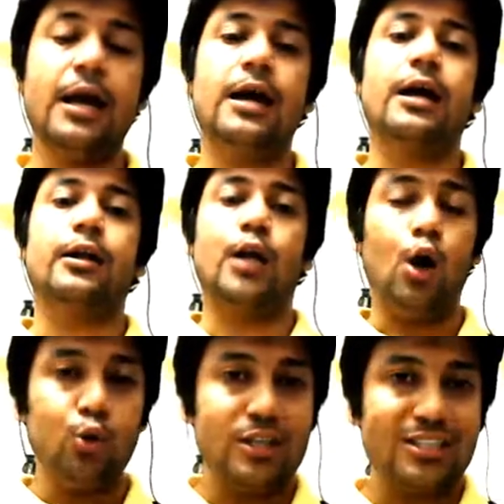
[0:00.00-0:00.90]
Now
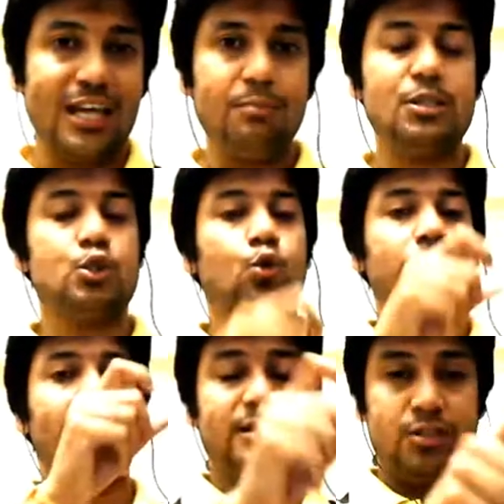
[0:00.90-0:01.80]
this can be stored at
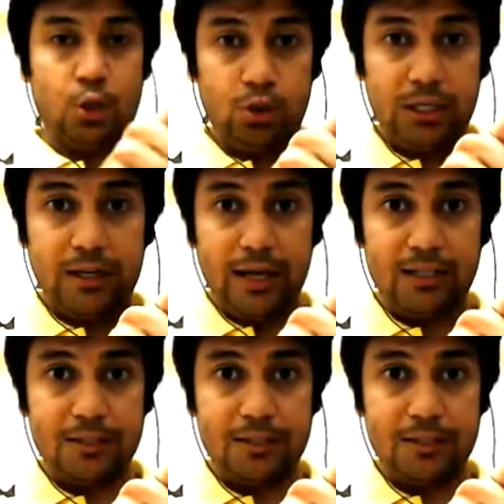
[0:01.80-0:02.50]
the 0th index,